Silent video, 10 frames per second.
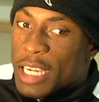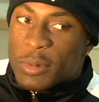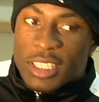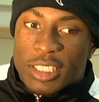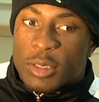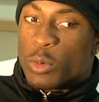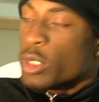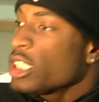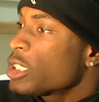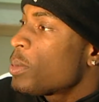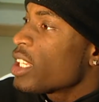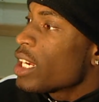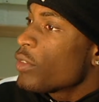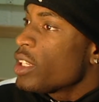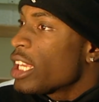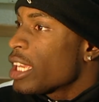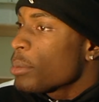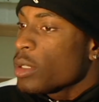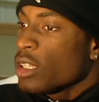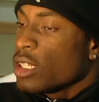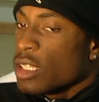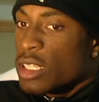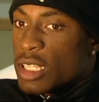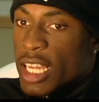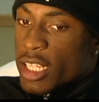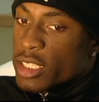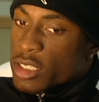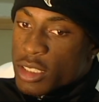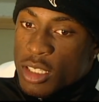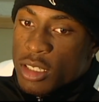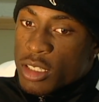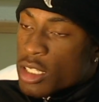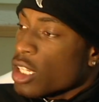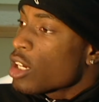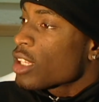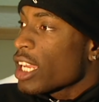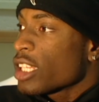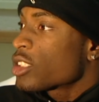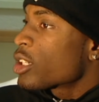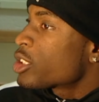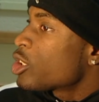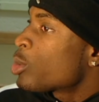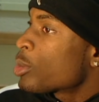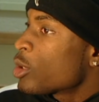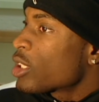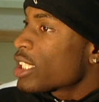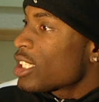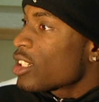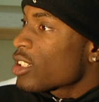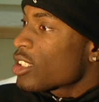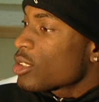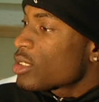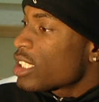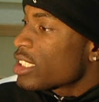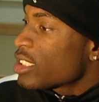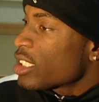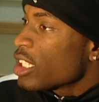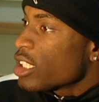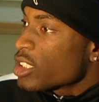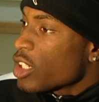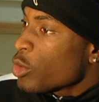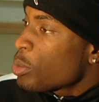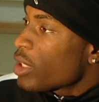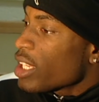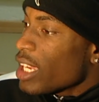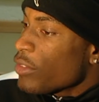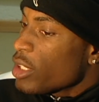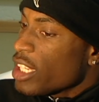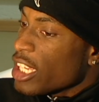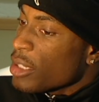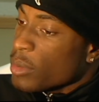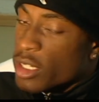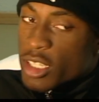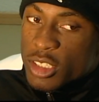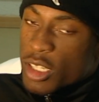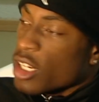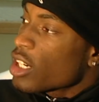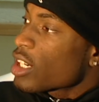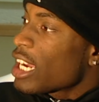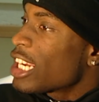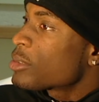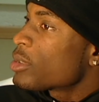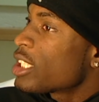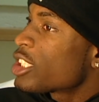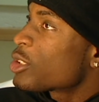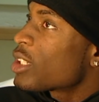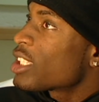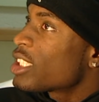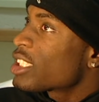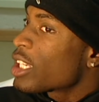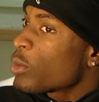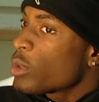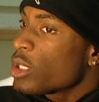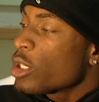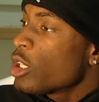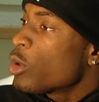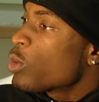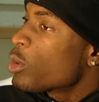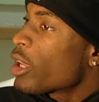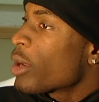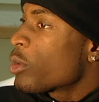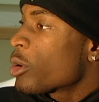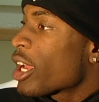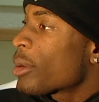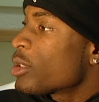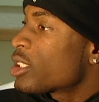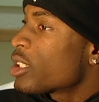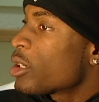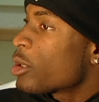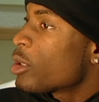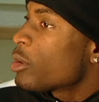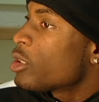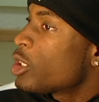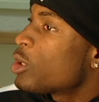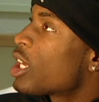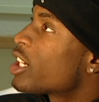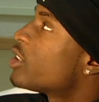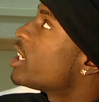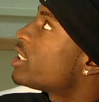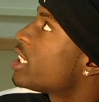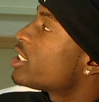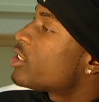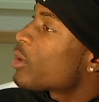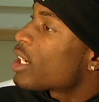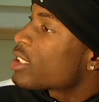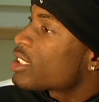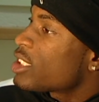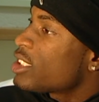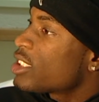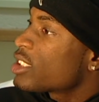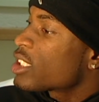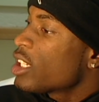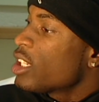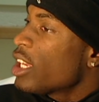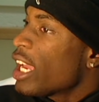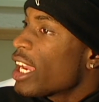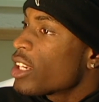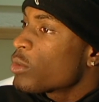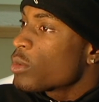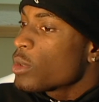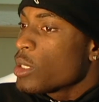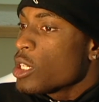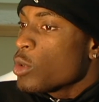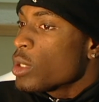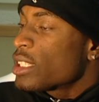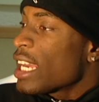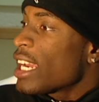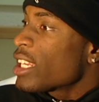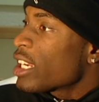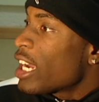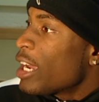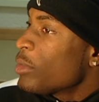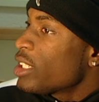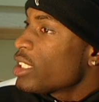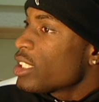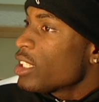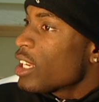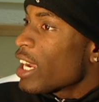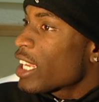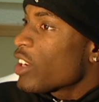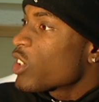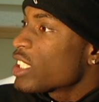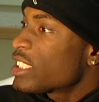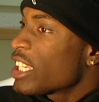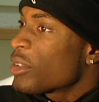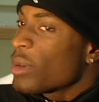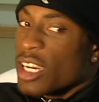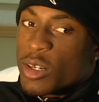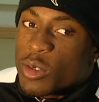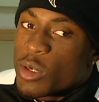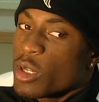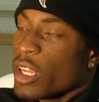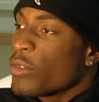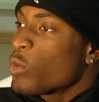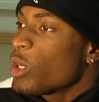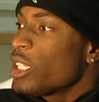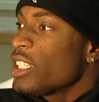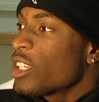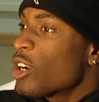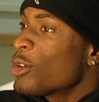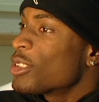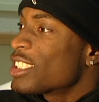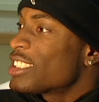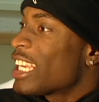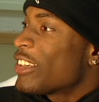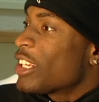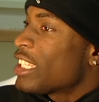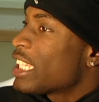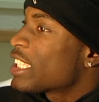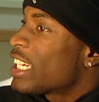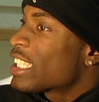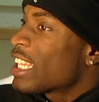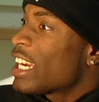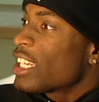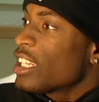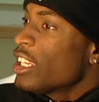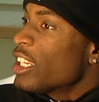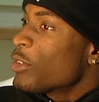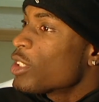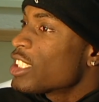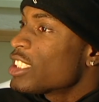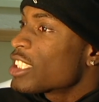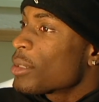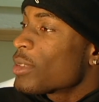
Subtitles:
mean, we just play every game like it's our Super Bowl. That's how our coach says it. So if we play every game to our highest potential, I think that we're able to do a lot of great things throughout the seasons. And with that, I mean, I can't really say about if we own the state or anything like that. It really is up.